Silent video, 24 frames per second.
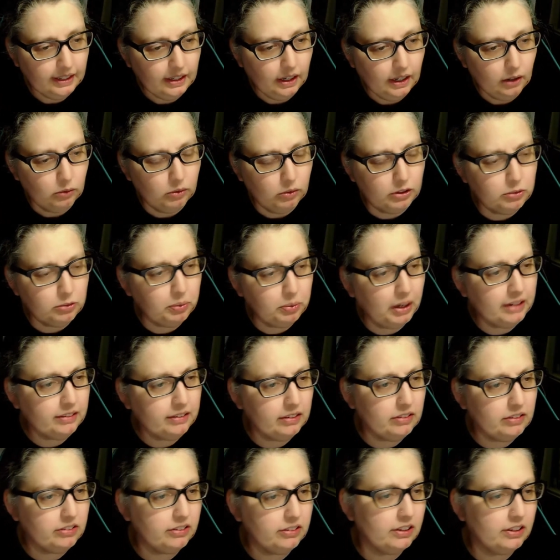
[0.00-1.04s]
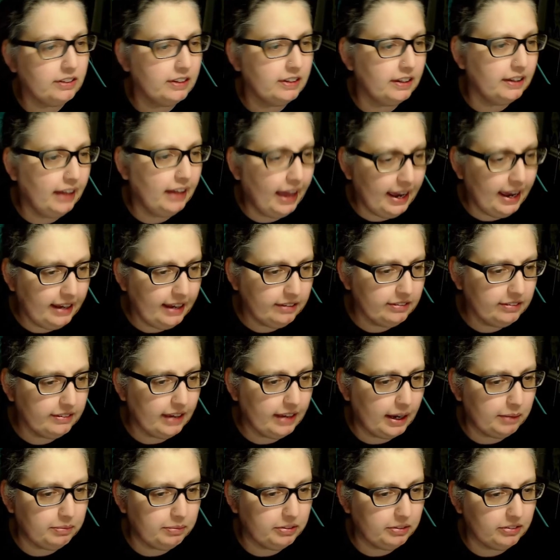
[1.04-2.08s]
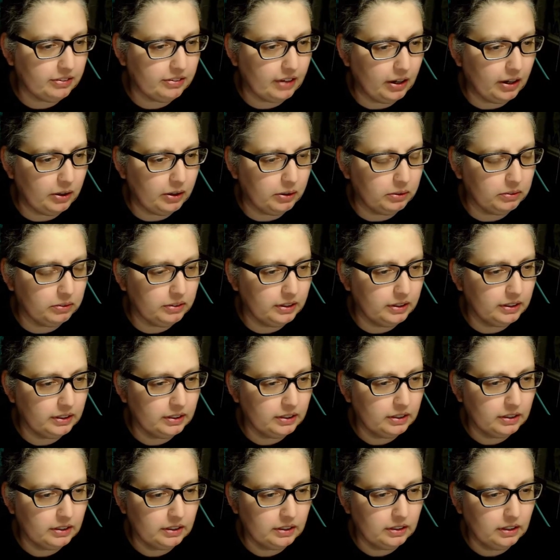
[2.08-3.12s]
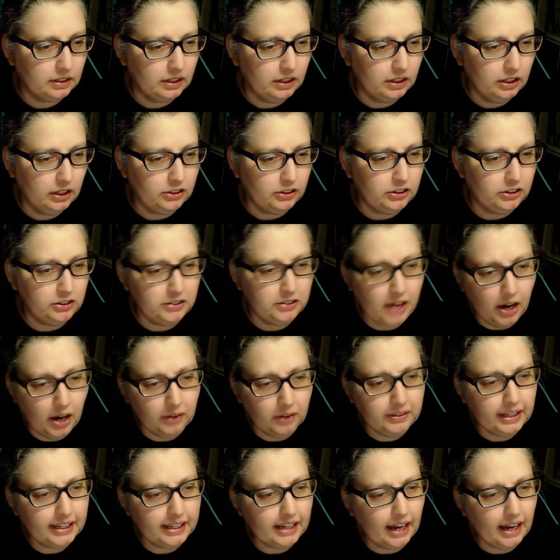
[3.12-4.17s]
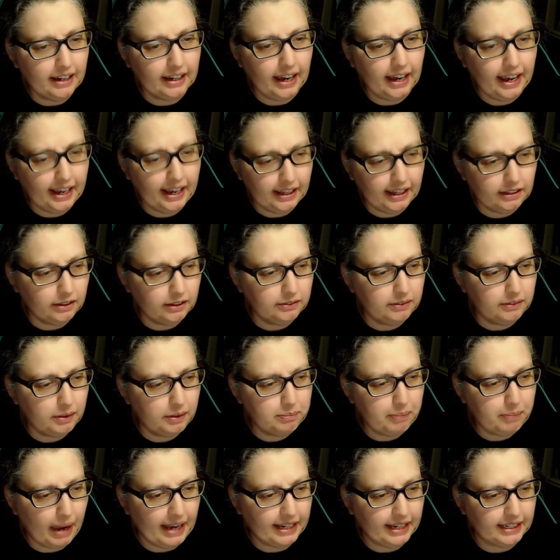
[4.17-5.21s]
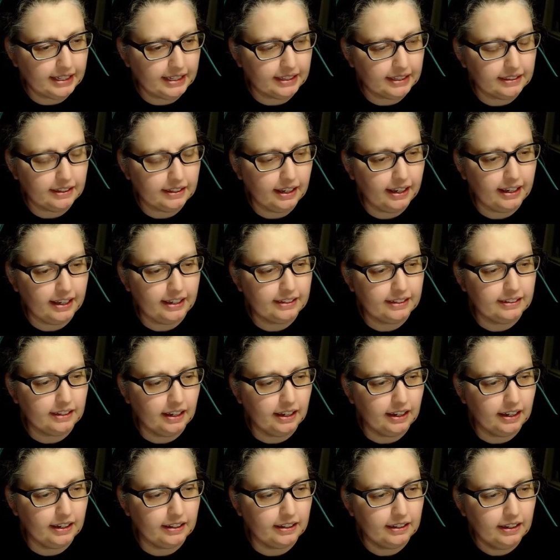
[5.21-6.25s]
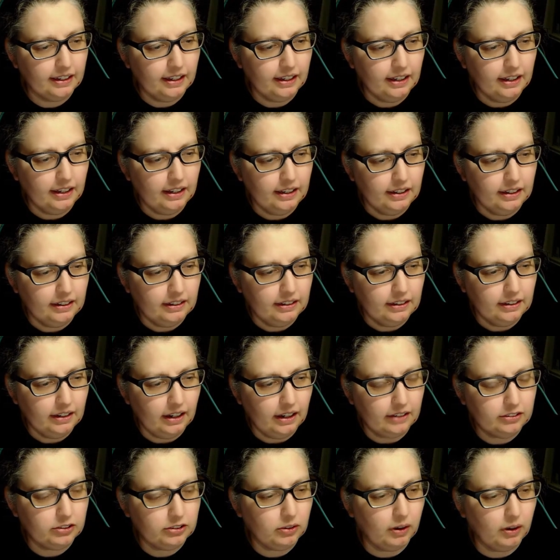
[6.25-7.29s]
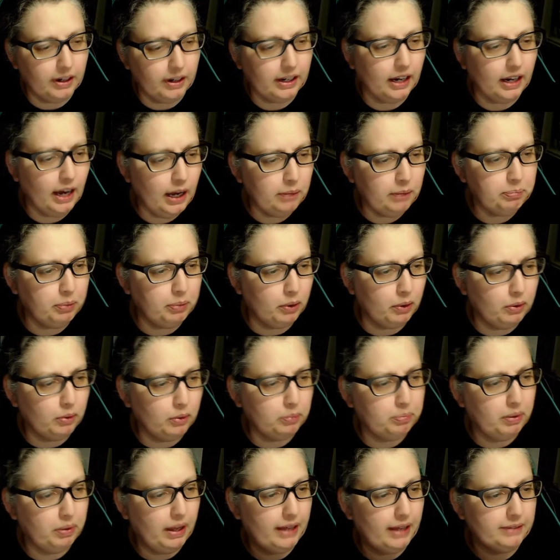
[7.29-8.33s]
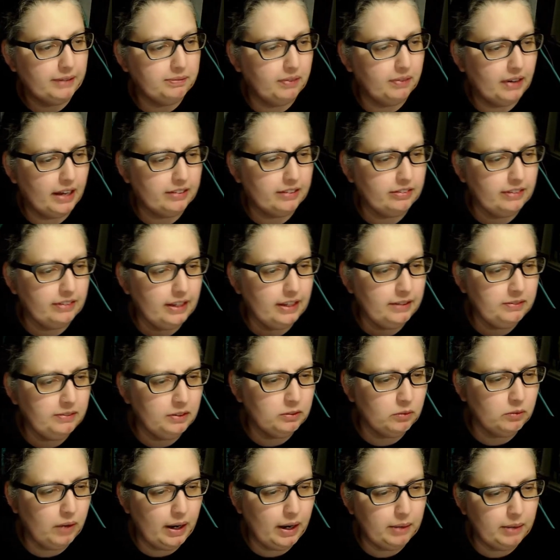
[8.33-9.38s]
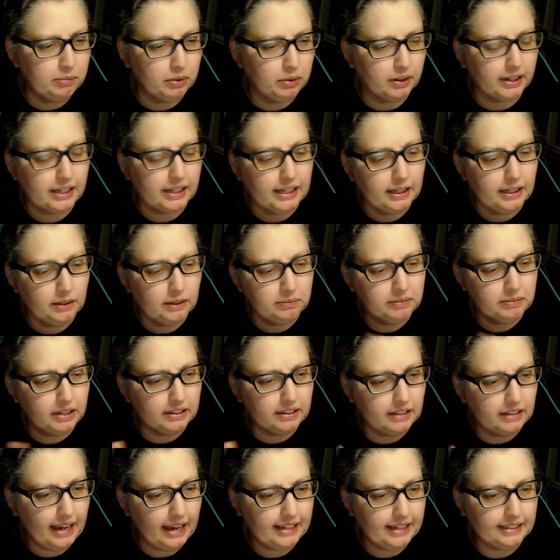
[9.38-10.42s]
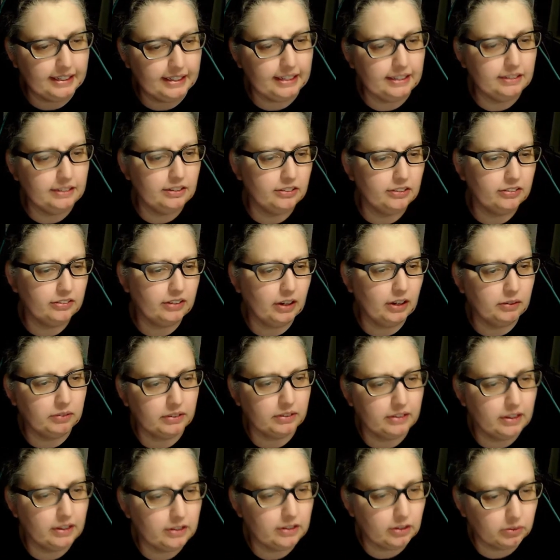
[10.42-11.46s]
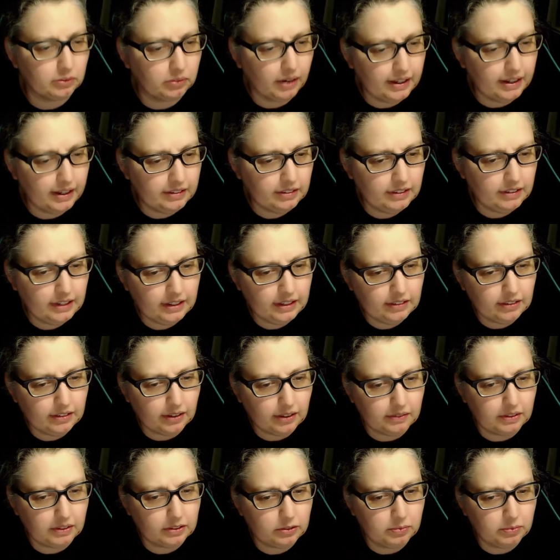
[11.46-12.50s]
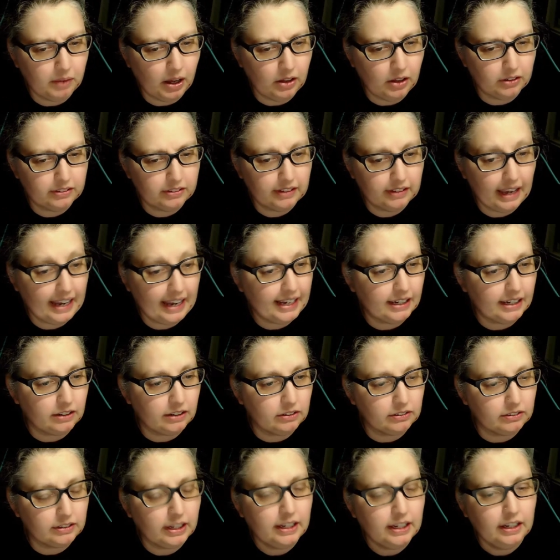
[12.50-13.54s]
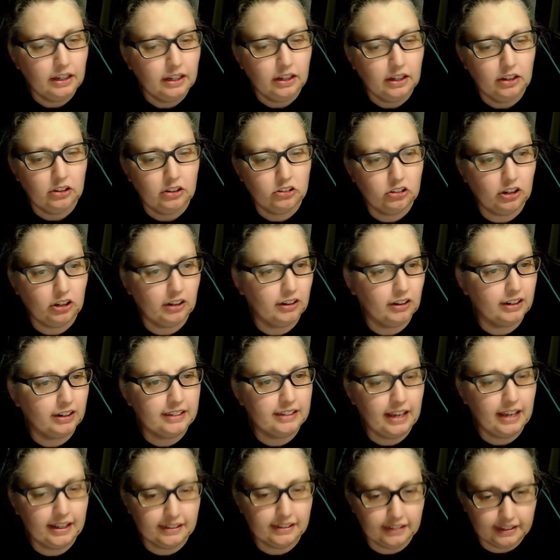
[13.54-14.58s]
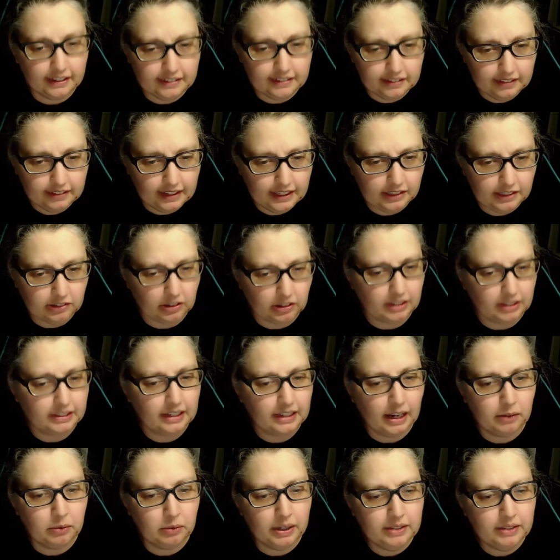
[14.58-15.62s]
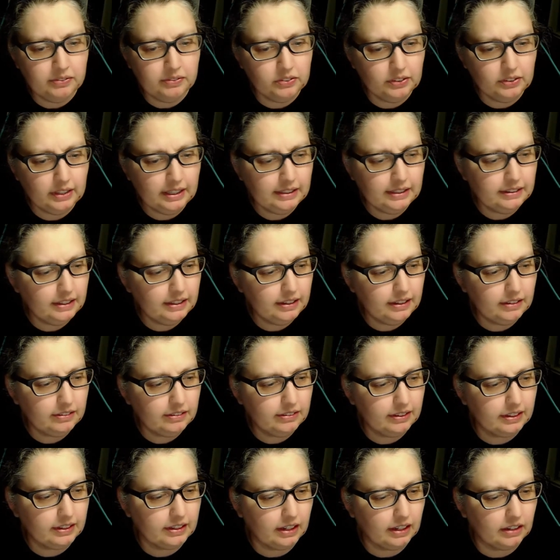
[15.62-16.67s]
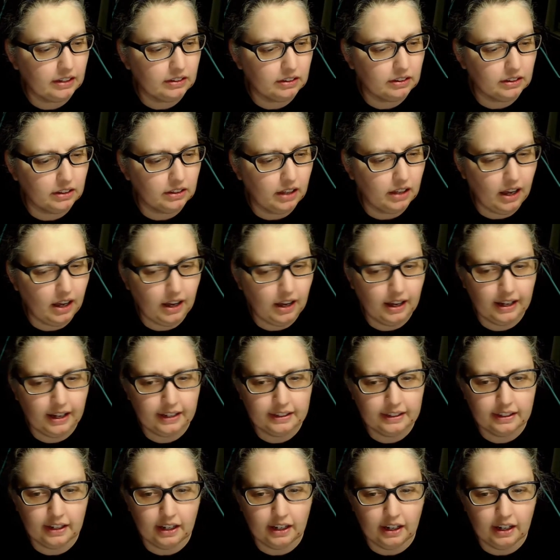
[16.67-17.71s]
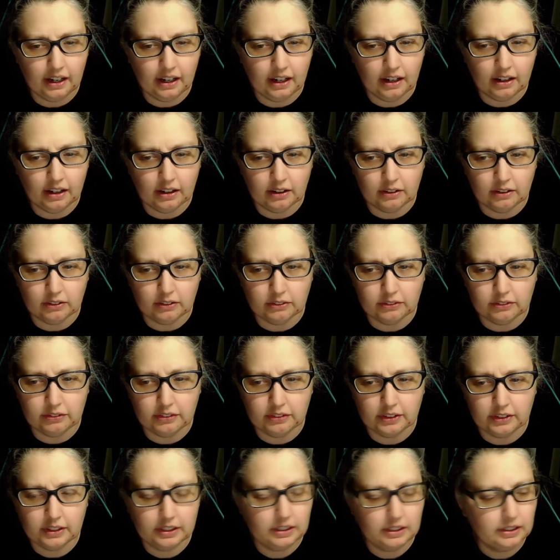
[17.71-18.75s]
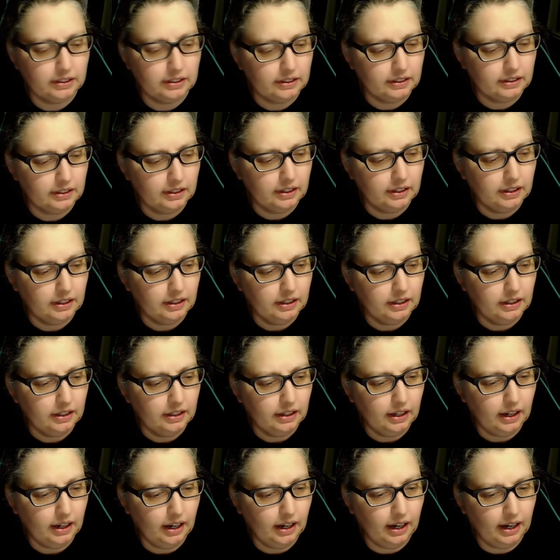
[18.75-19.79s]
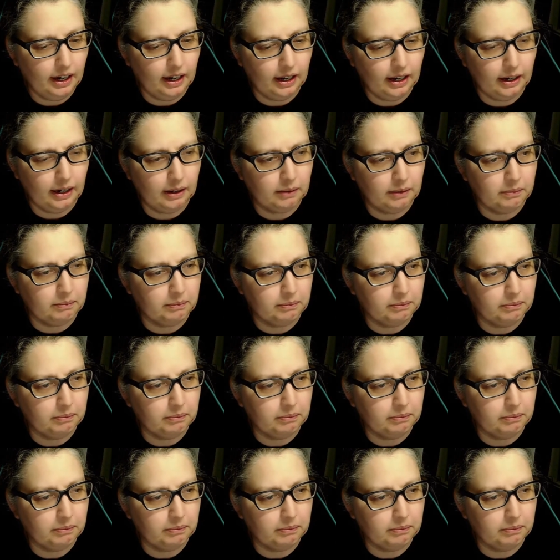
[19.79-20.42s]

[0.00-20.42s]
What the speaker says: Which brings us to the last episode. They got a hell of a band. And so a couple played by Stephen Weber and Kim Delaney discovered that the residents of a small town share a deadly secret. Now, we've seen this in a lot of um,